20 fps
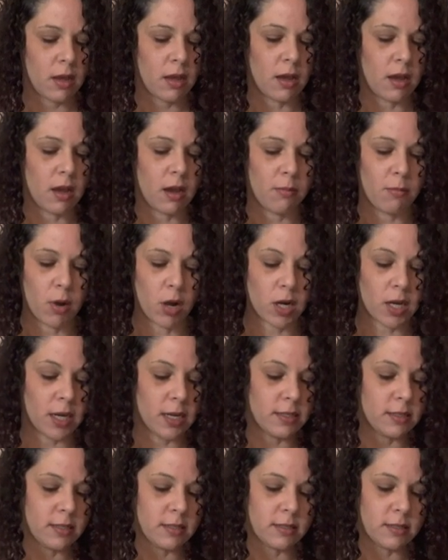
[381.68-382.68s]

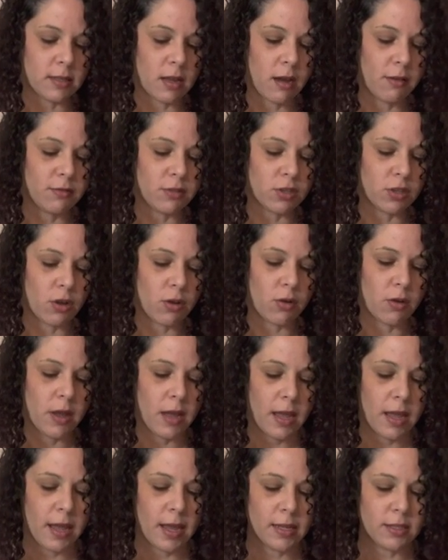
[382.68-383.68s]
markets and stuff. So
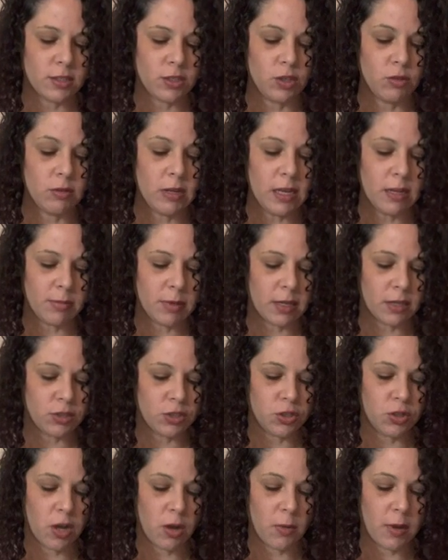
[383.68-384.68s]
it's unique because
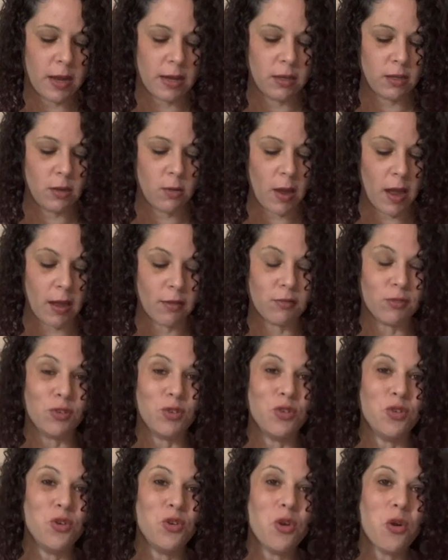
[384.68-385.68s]
you go in and you have
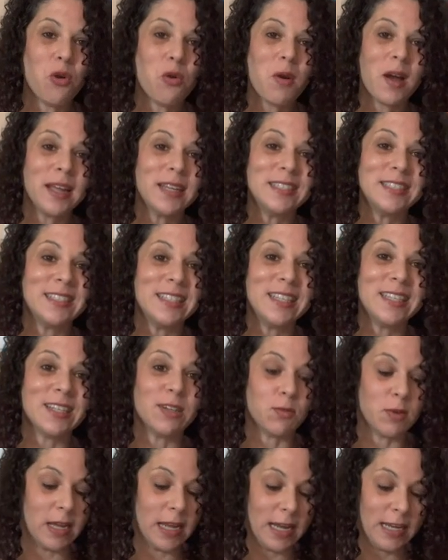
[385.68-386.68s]
no idea
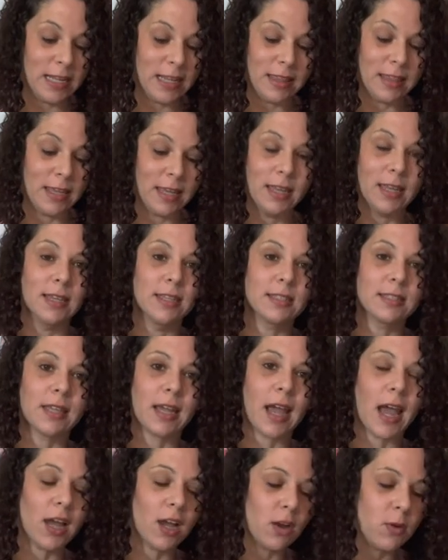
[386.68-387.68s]
what anything is.
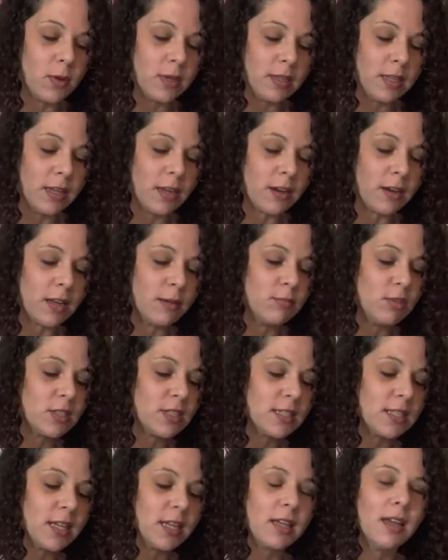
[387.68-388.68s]
Like I go in there and I'm
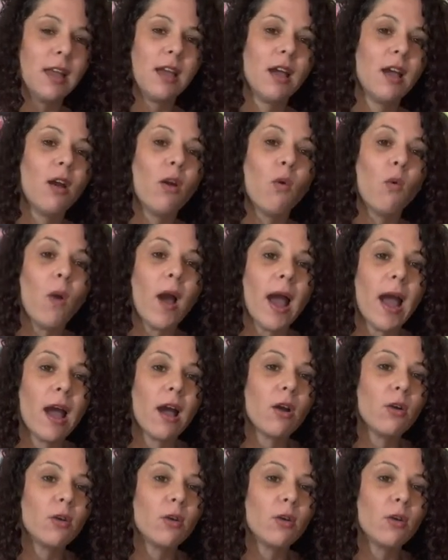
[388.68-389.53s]
just like, wow,